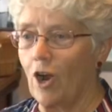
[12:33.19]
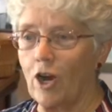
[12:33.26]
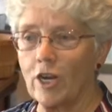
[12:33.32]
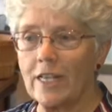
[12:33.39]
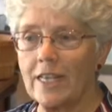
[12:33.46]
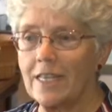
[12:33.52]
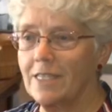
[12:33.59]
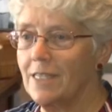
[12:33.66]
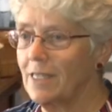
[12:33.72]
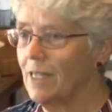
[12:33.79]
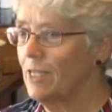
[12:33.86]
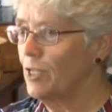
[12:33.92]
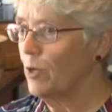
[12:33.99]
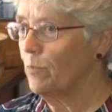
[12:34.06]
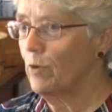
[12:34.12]
our kids
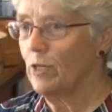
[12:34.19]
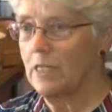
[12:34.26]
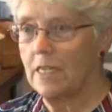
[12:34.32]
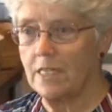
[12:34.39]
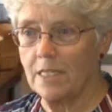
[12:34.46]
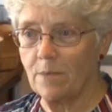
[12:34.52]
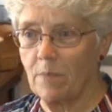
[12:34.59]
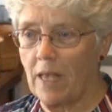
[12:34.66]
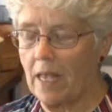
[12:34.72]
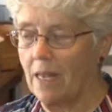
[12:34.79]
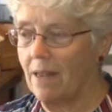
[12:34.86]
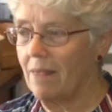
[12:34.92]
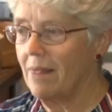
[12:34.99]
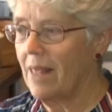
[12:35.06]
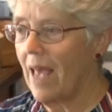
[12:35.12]
get to
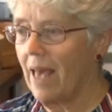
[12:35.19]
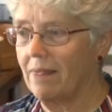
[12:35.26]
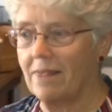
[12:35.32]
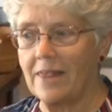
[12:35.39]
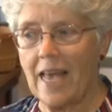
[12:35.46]
participate in that,